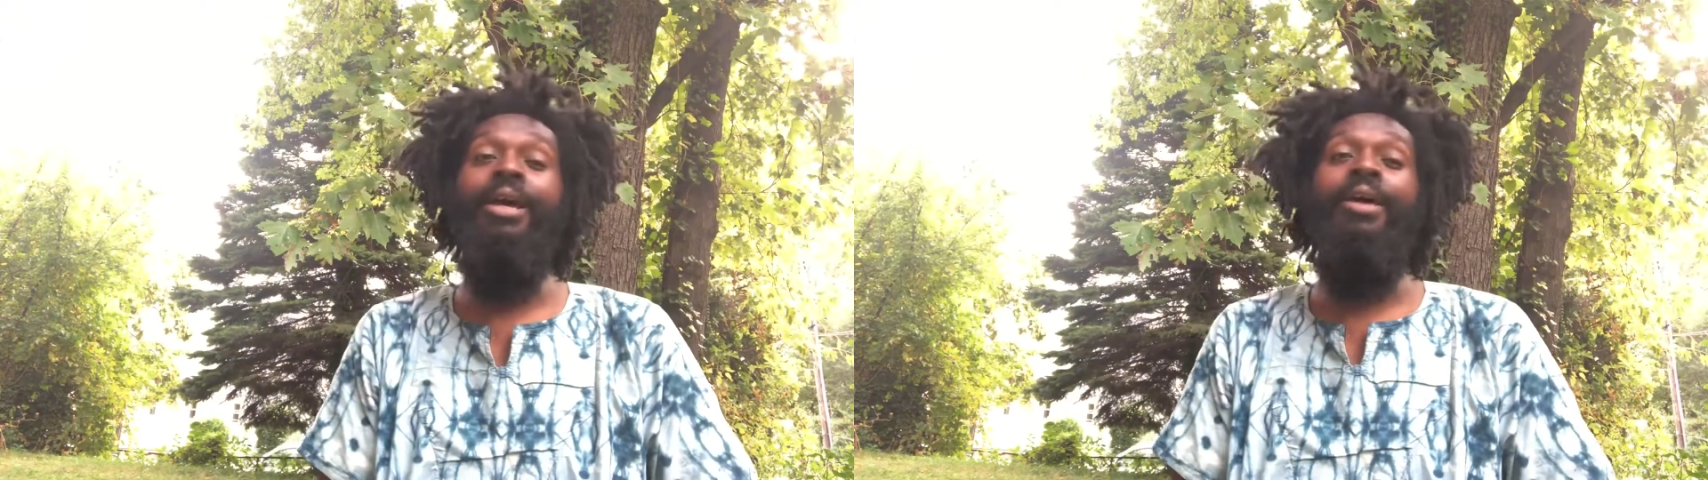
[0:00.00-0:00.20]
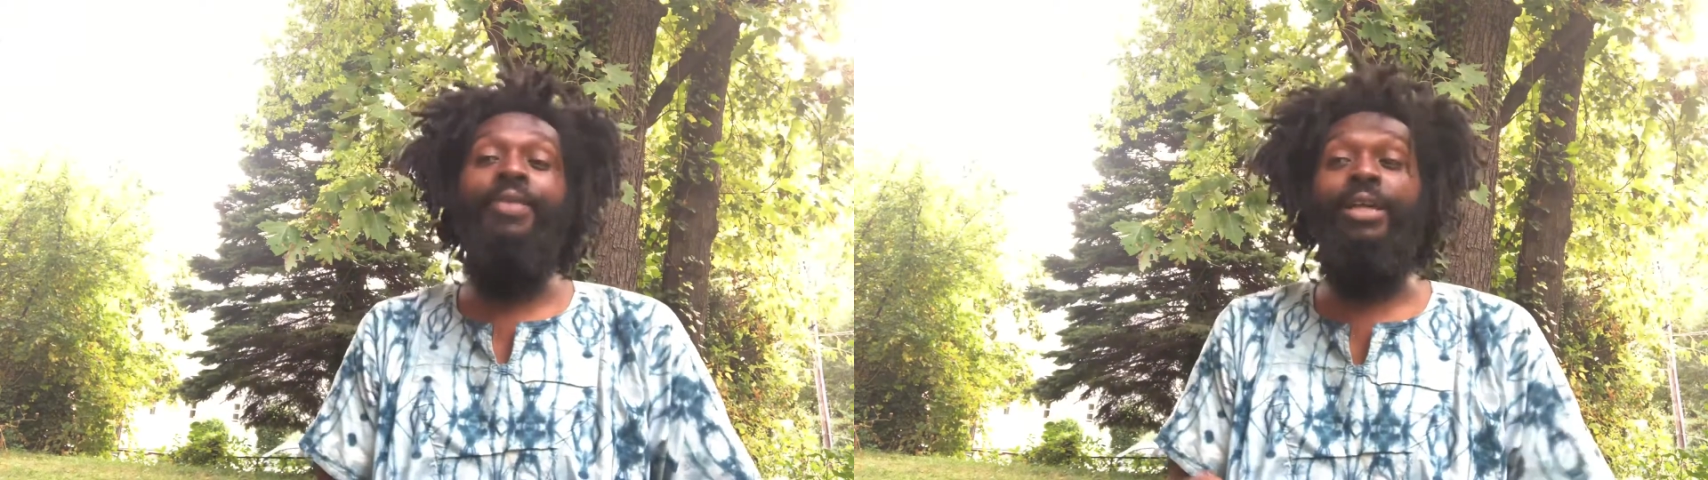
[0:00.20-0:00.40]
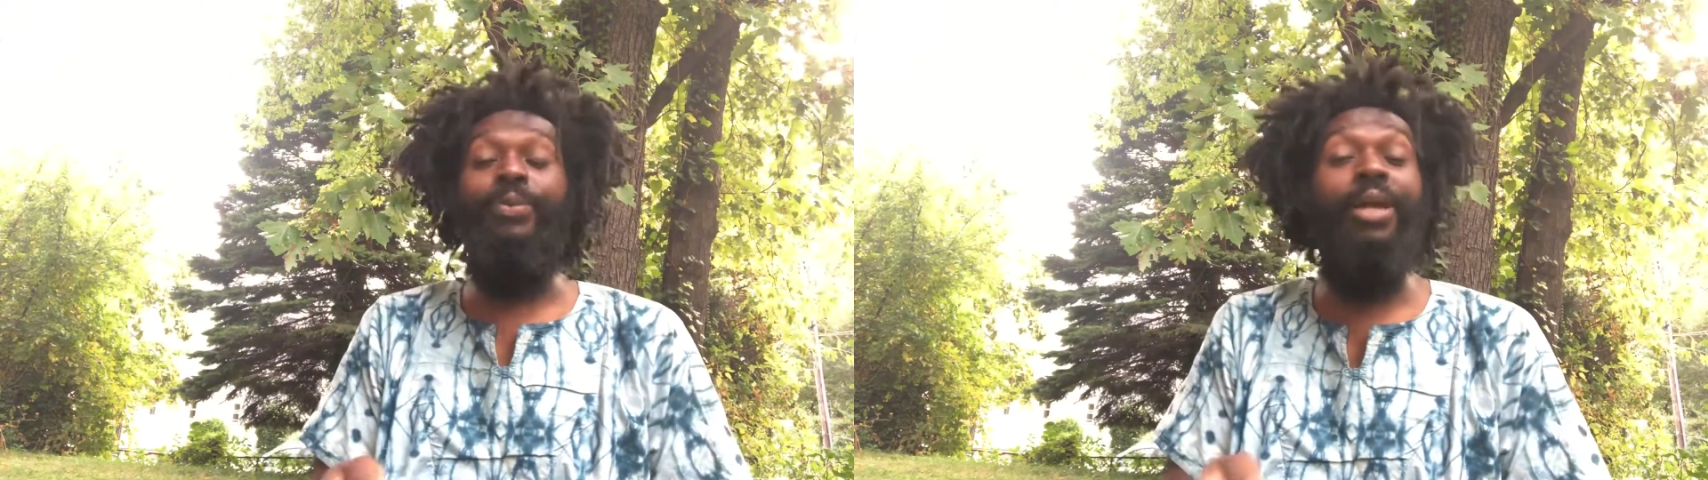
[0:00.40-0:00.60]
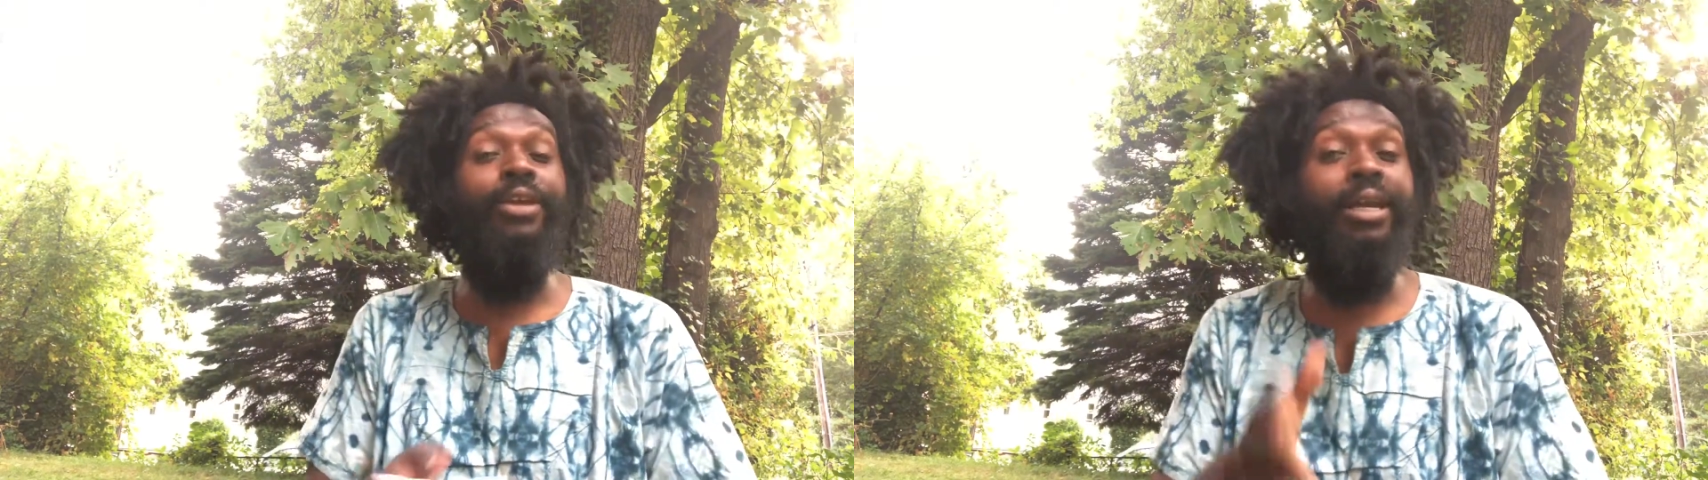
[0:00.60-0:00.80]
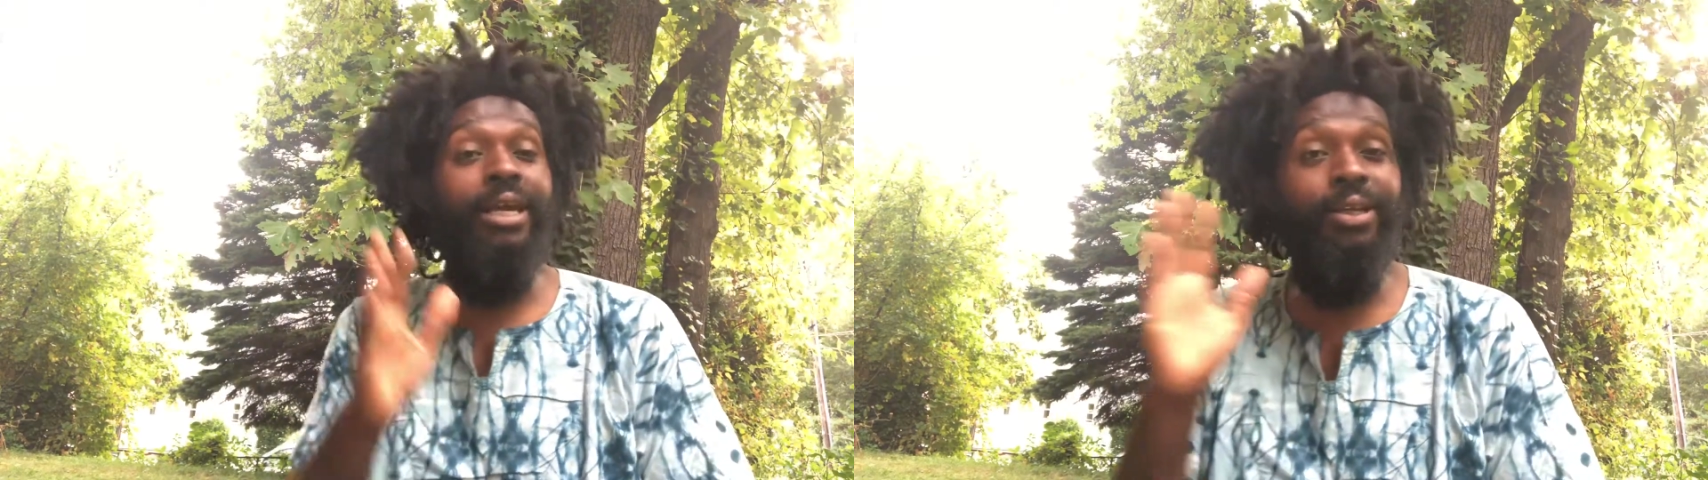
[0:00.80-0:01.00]
That's why you
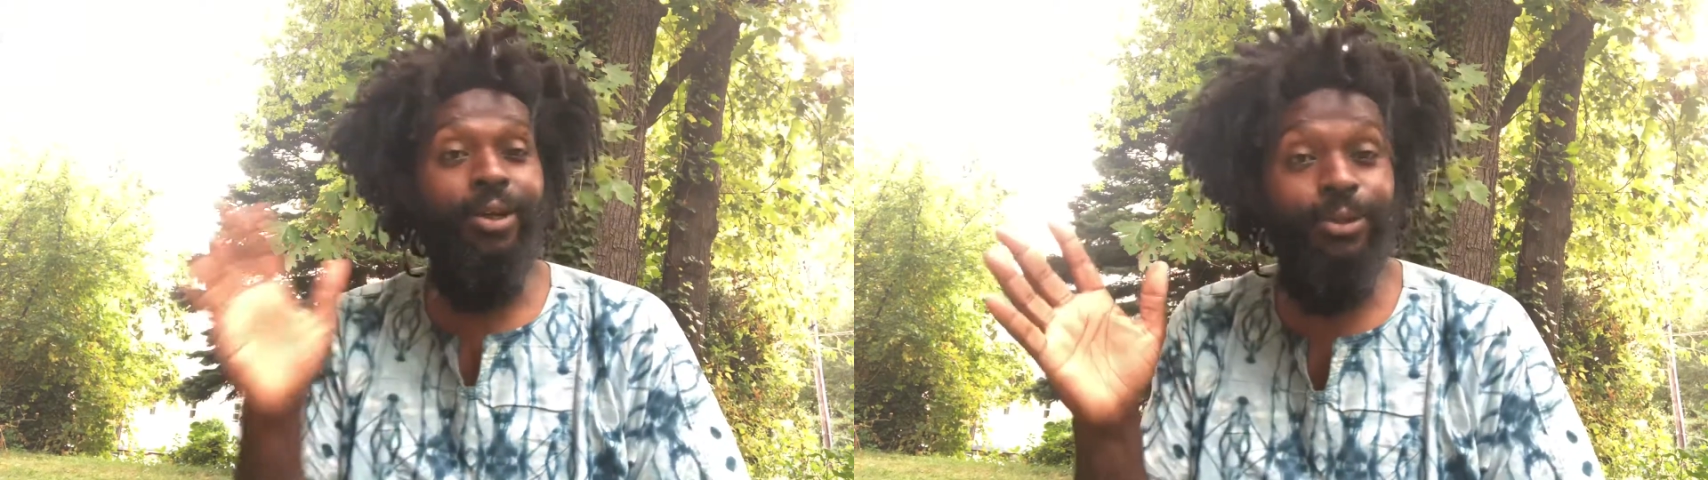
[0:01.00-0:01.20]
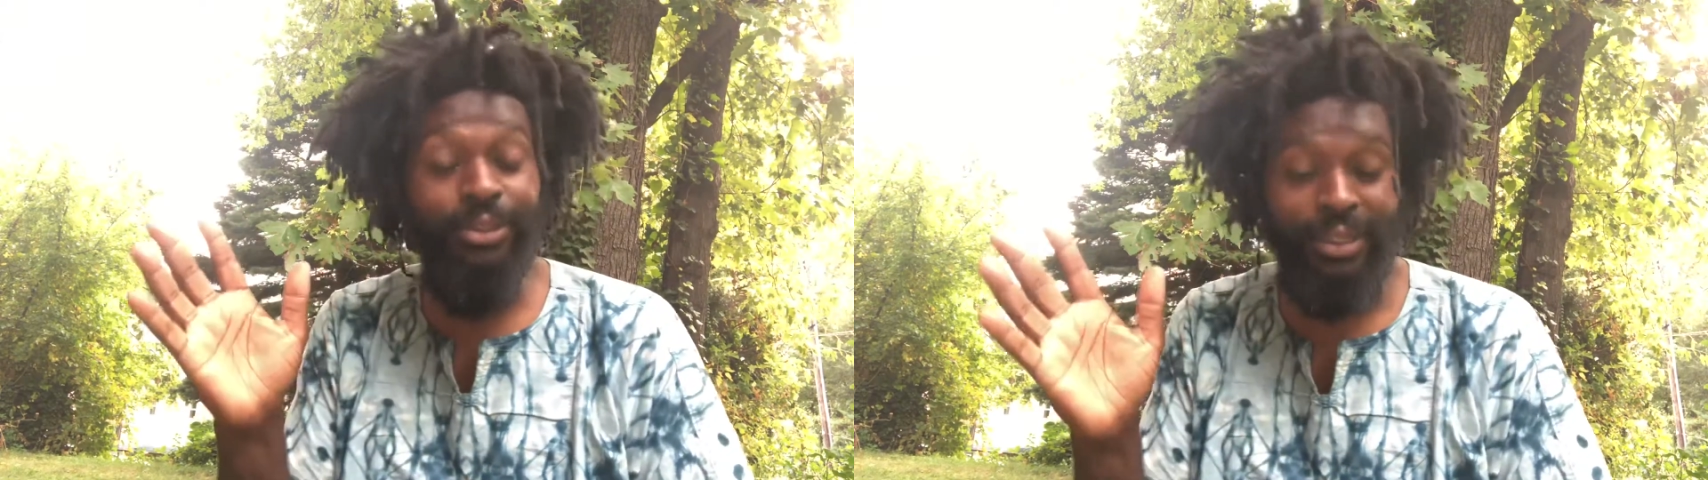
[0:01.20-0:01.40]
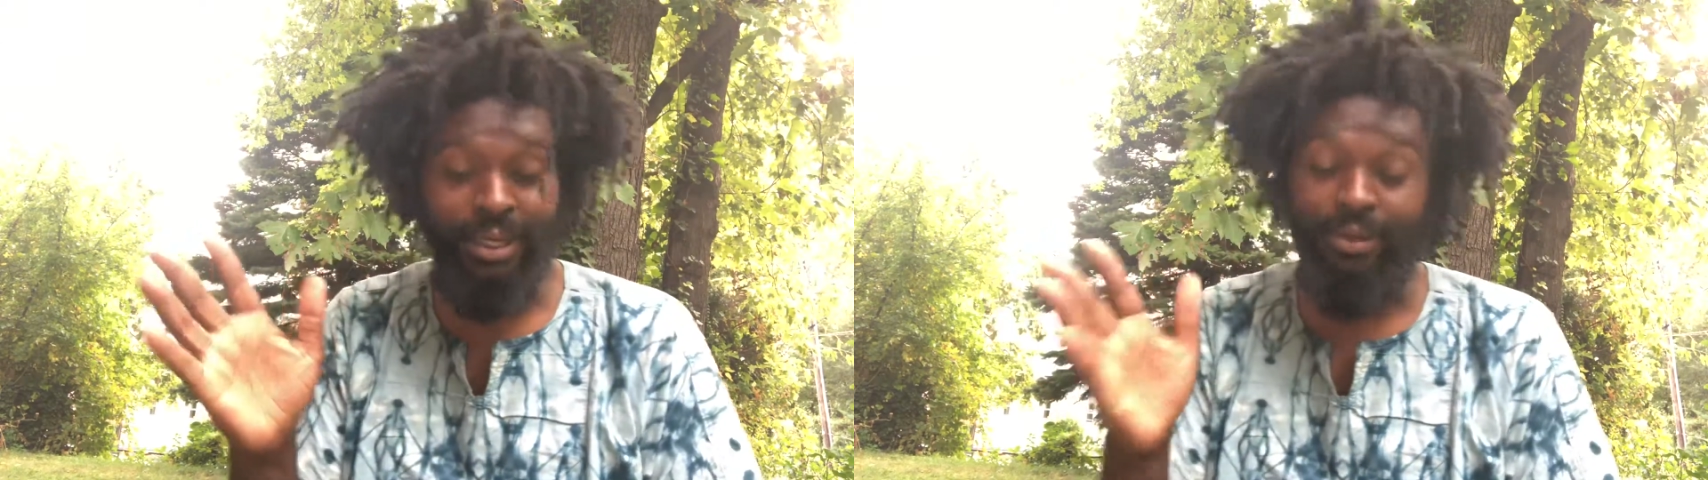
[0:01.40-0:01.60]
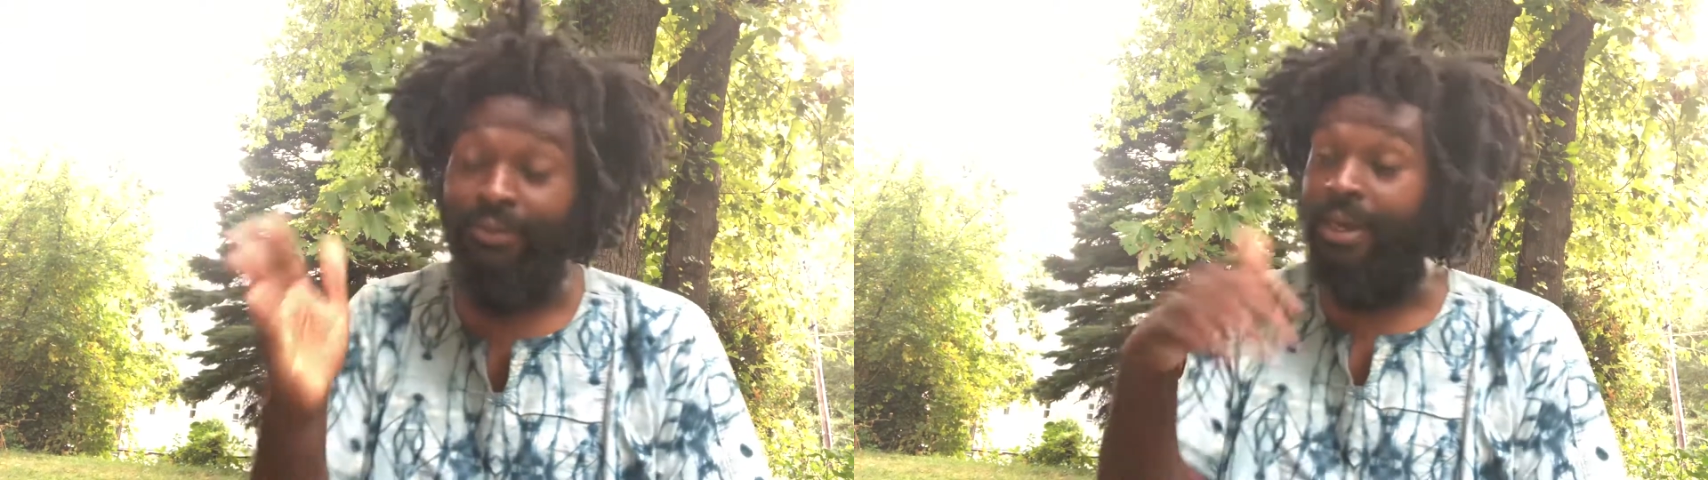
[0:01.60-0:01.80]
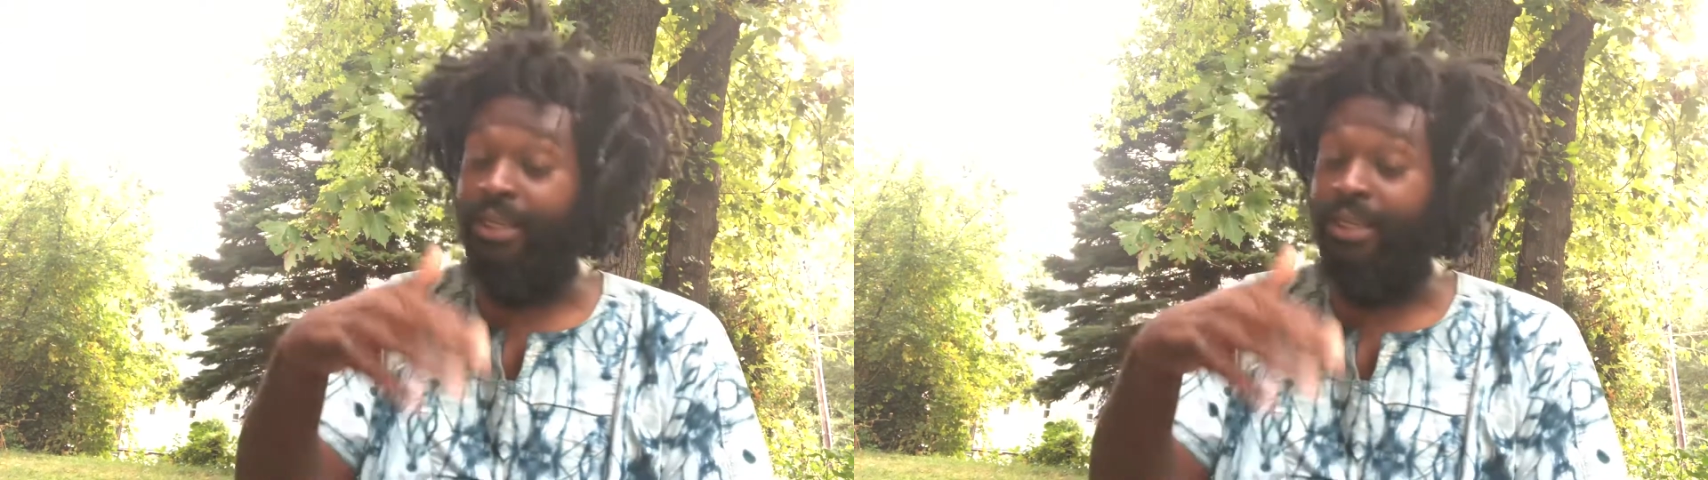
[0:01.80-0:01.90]
got to add the culture down, right?